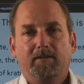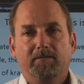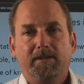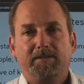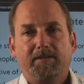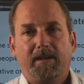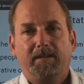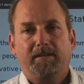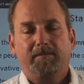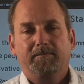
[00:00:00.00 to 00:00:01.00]

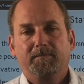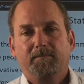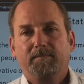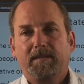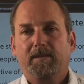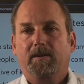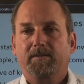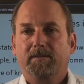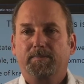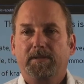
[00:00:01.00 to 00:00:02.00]
Restated, there are
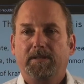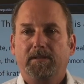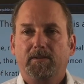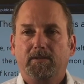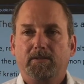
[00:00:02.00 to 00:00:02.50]
simply